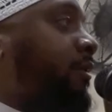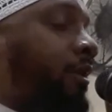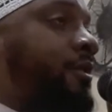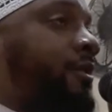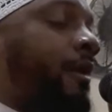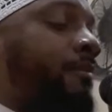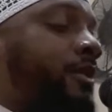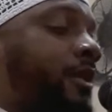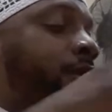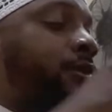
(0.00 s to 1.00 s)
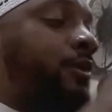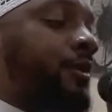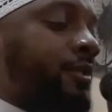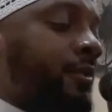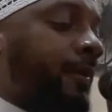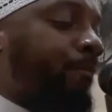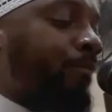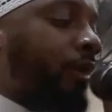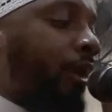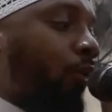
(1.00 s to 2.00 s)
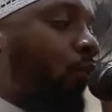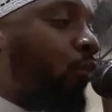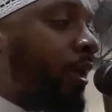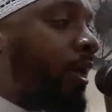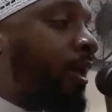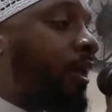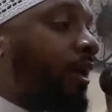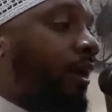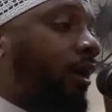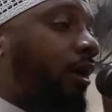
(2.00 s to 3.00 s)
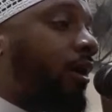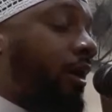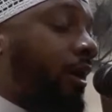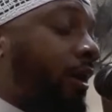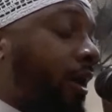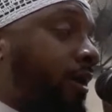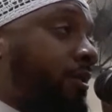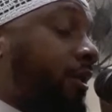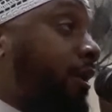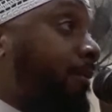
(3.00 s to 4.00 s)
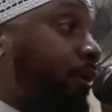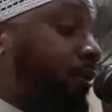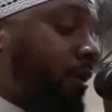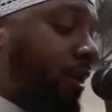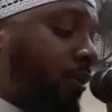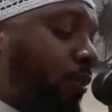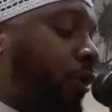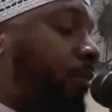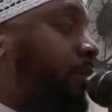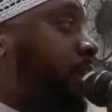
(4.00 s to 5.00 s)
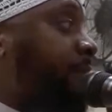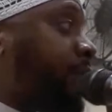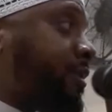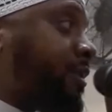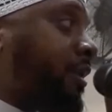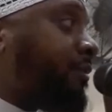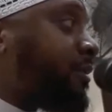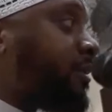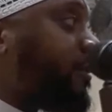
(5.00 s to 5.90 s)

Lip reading: Listen, I'm telling you this. We, as a community, we don't believe in ourselves.